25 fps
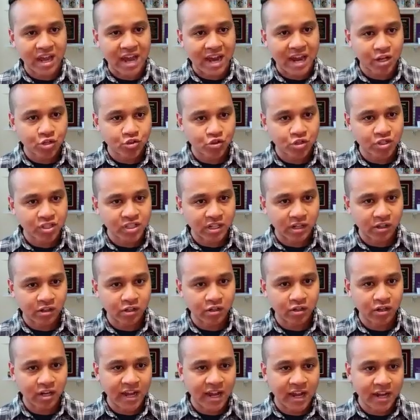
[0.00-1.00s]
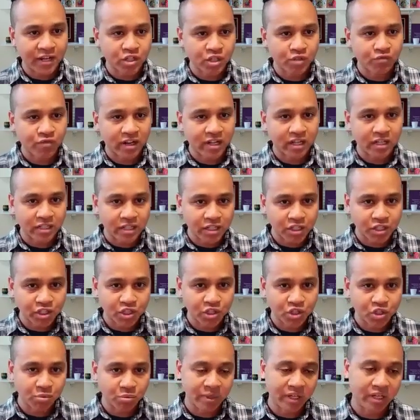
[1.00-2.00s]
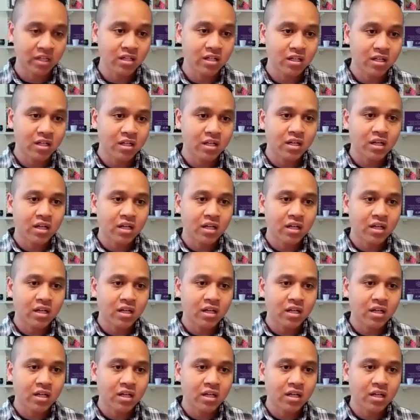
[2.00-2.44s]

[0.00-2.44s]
extracellular antigen recognition domain,